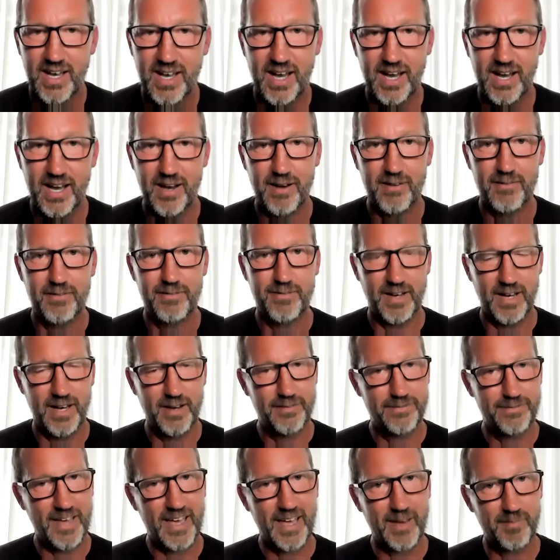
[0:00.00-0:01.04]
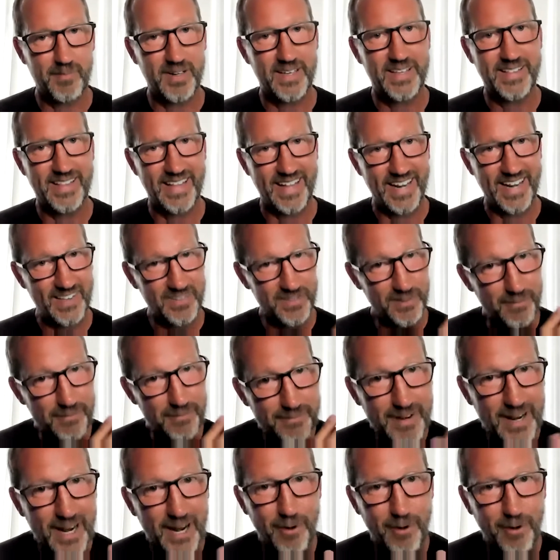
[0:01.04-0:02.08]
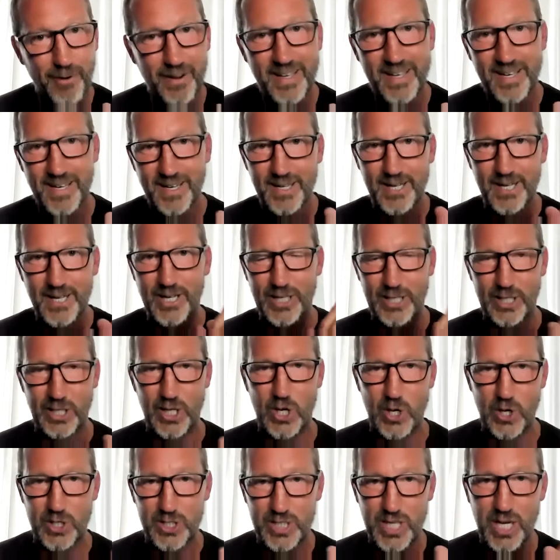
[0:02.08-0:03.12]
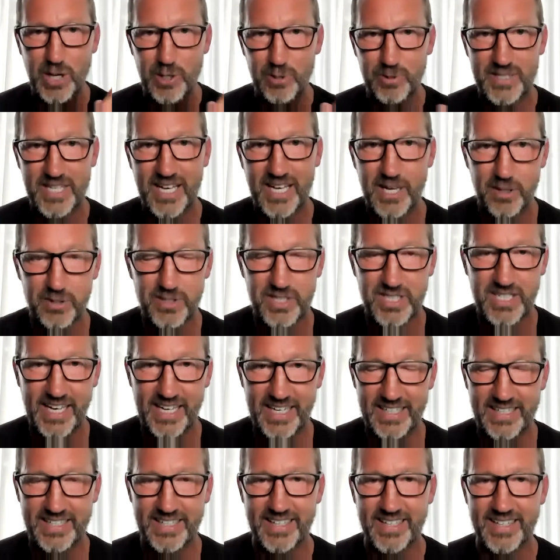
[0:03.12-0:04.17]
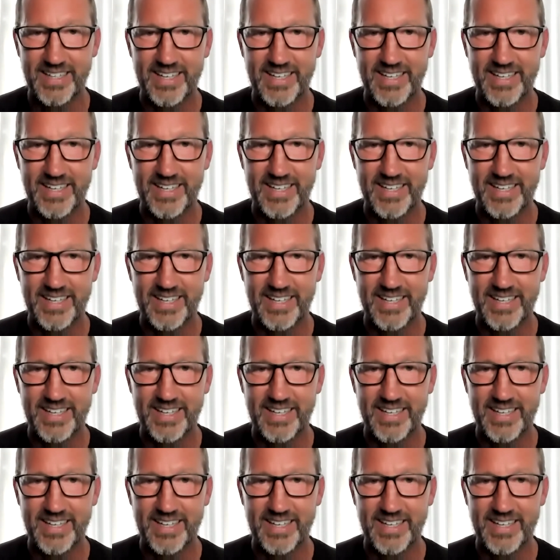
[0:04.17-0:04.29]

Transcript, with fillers: of a family that has a very large hotel chain